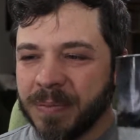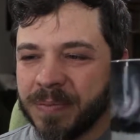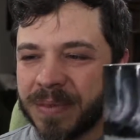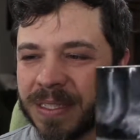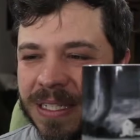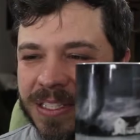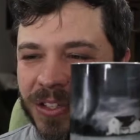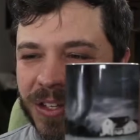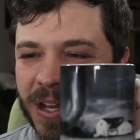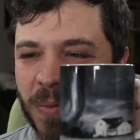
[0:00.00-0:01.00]
This
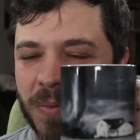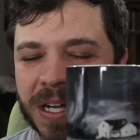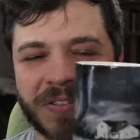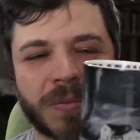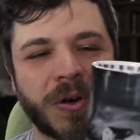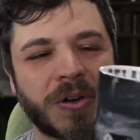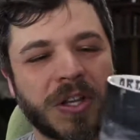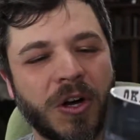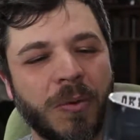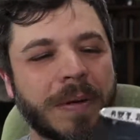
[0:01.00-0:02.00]
tornado mug from
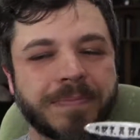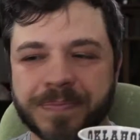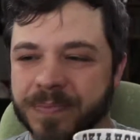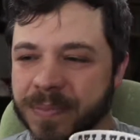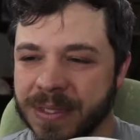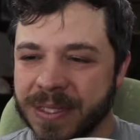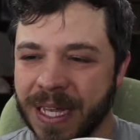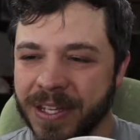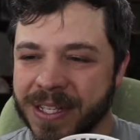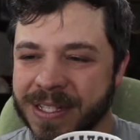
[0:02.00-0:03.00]
Oklahoma. Yeah,
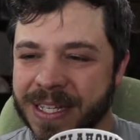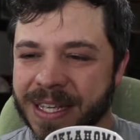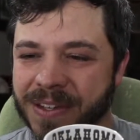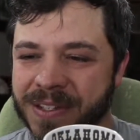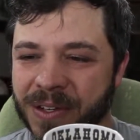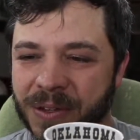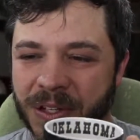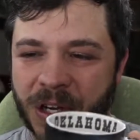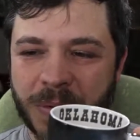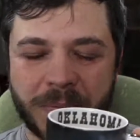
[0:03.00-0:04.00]
you can see there's the
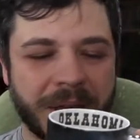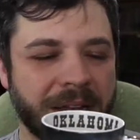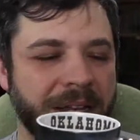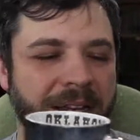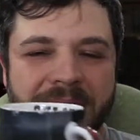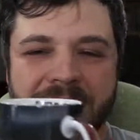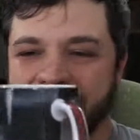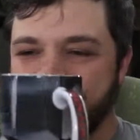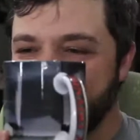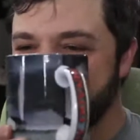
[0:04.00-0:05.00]
Oklahoma bit, and
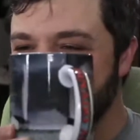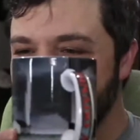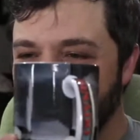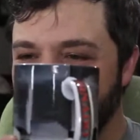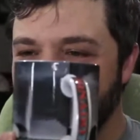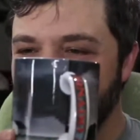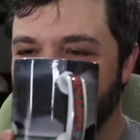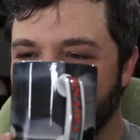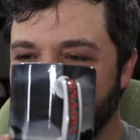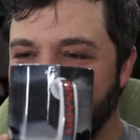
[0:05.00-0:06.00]
there it says tornado
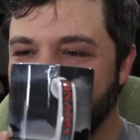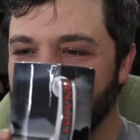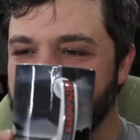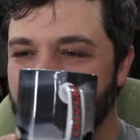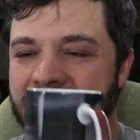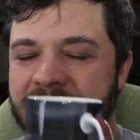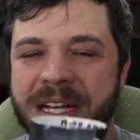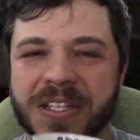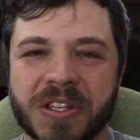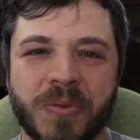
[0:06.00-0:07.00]
on the handle. So
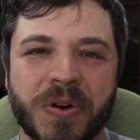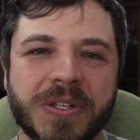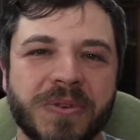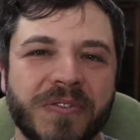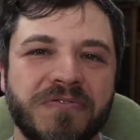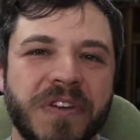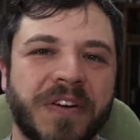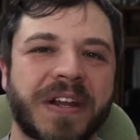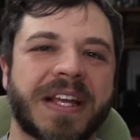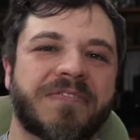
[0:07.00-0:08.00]
the boys were
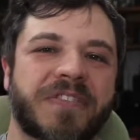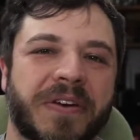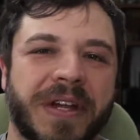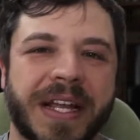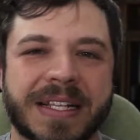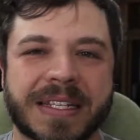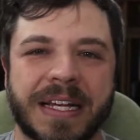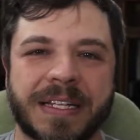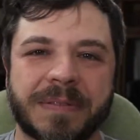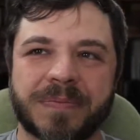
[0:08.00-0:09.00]
very, very
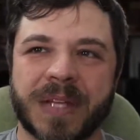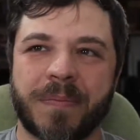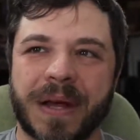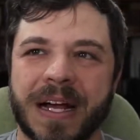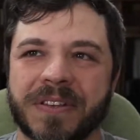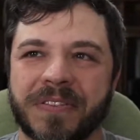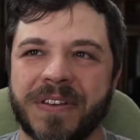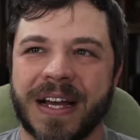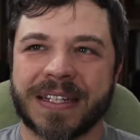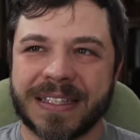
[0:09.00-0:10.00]
excited about the
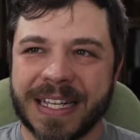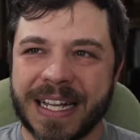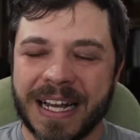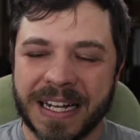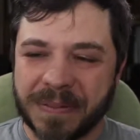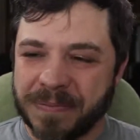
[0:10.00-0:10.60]
fact that they got